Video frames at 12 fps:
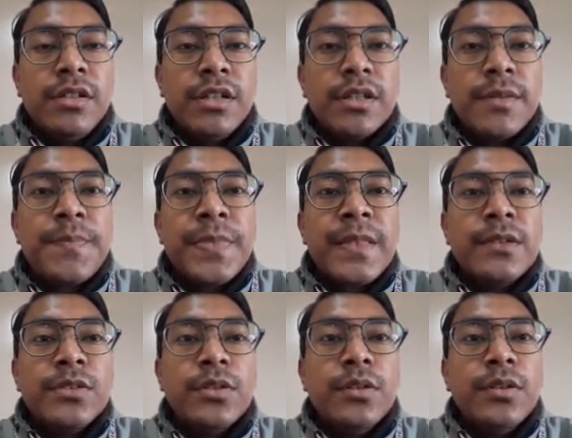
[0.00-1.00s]
Okay,
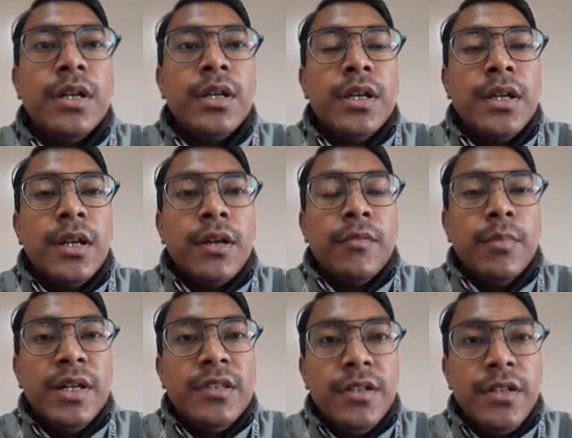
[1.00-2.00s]
so
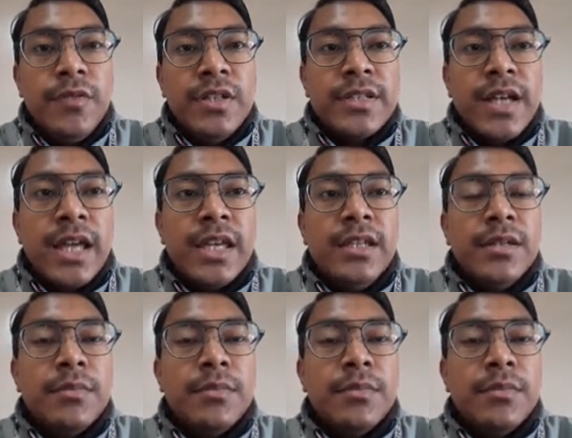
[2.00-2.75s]
birth rate was high,